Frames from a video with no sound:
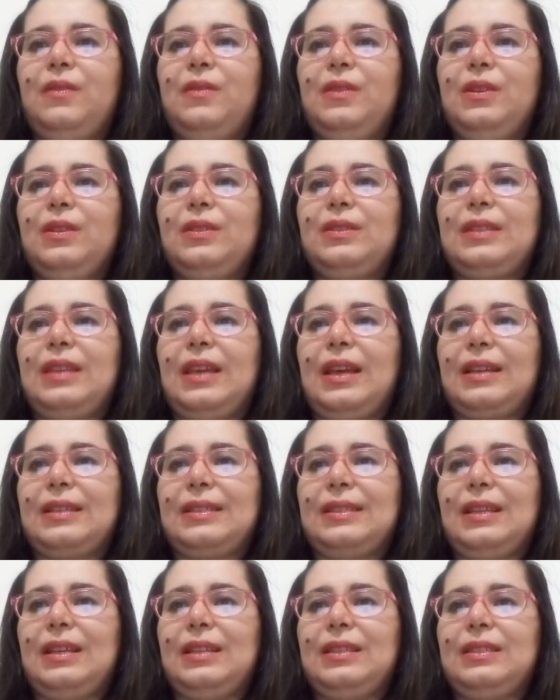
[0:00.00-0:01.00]

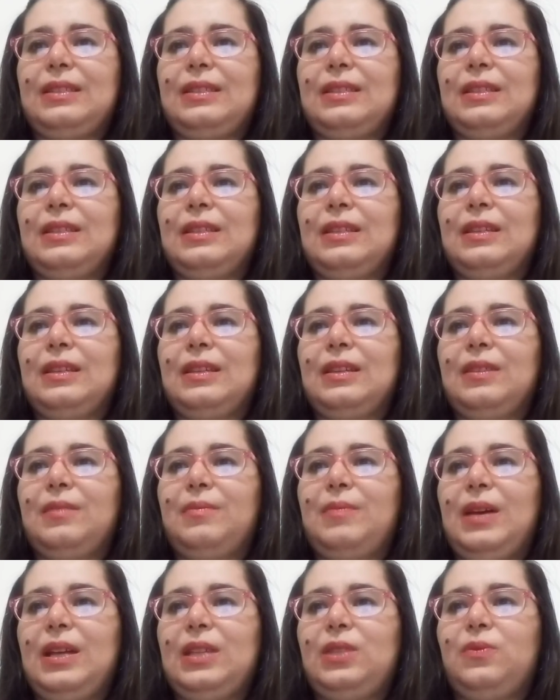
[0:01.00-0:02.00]
exact
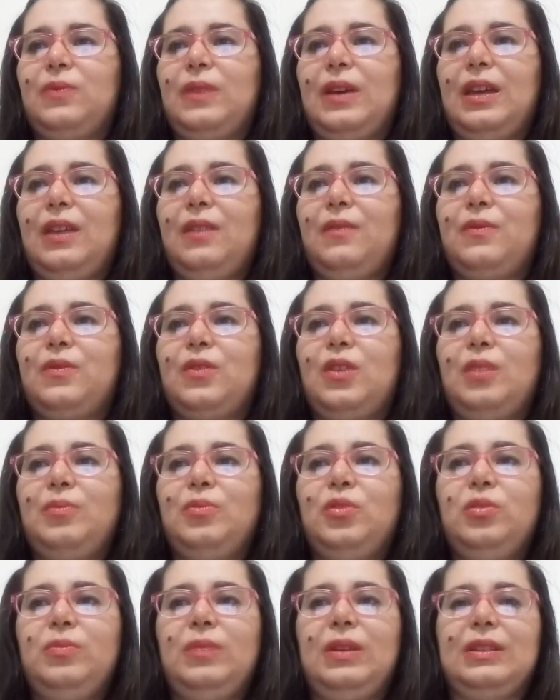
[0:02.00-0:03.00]
pathway from
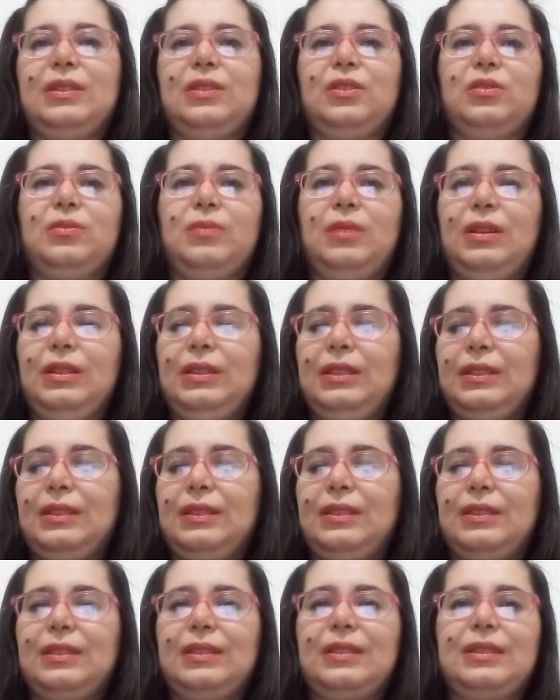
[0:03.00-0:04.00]
human to human
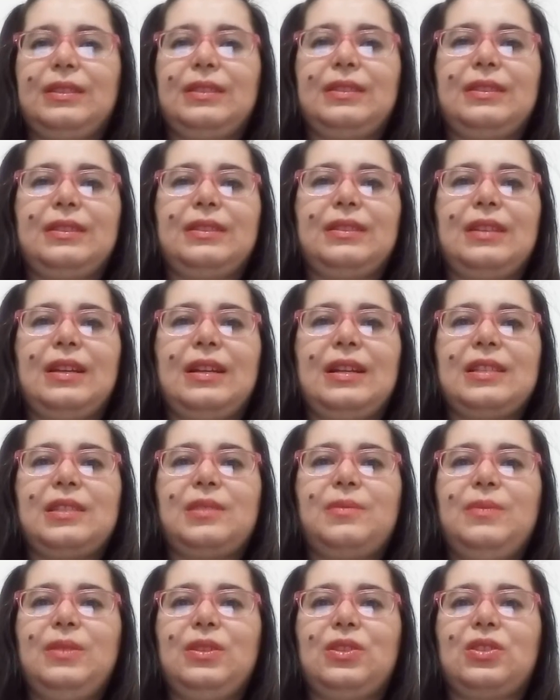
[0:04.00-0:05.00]

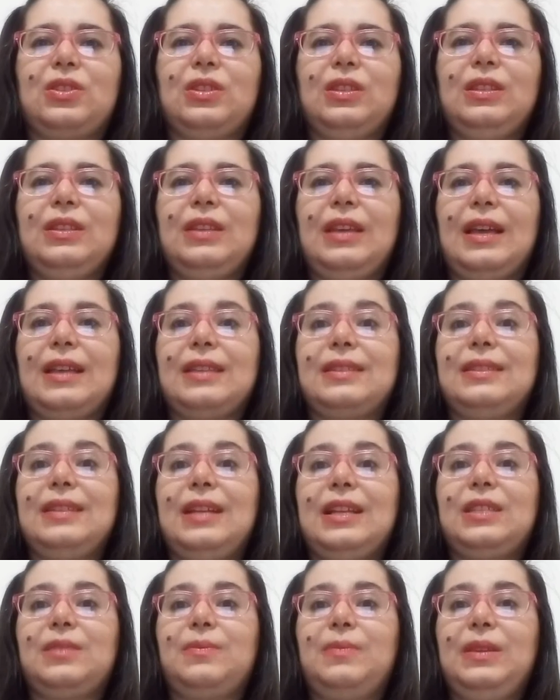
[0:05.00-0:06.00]
transmission has not
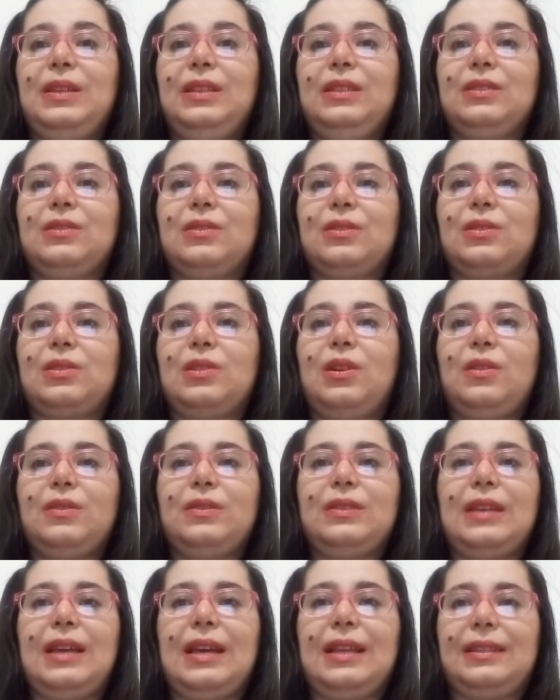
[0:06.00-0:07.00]
been resolved
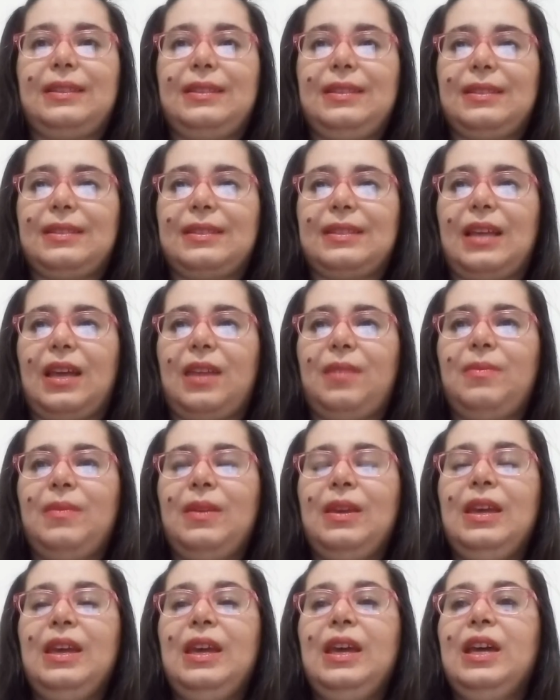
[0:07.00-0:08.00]
at this time,
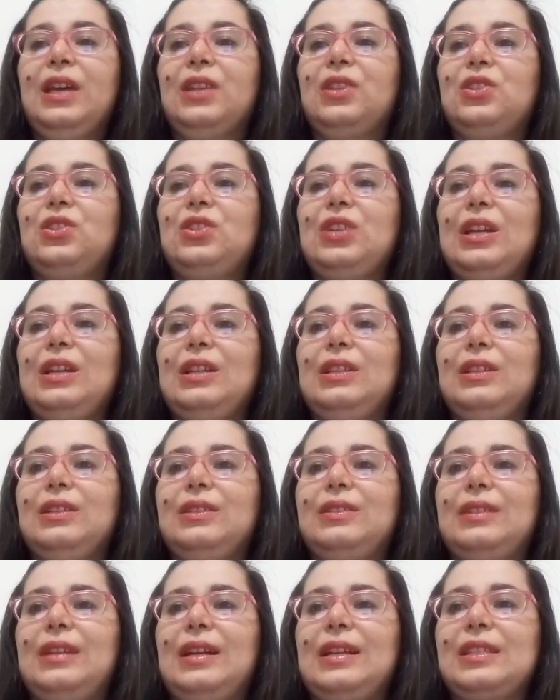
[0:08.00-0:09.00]
the general
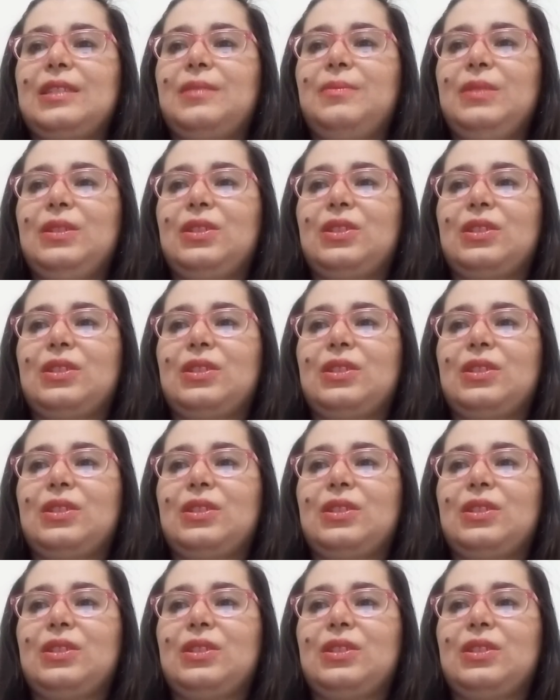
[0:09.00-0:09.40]
transmission